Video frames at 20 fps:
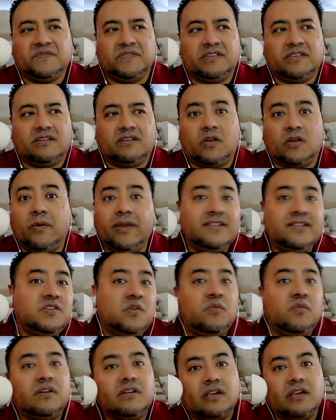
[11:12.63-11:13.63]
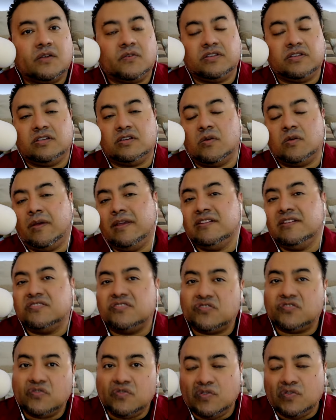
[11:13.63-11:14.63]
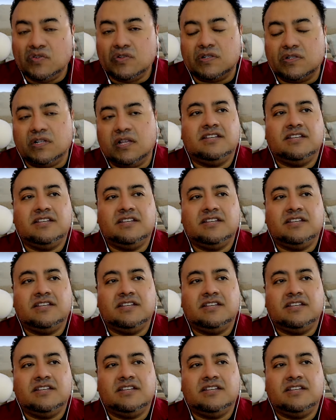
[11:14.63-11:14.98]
when you're going to work, when you're going to school,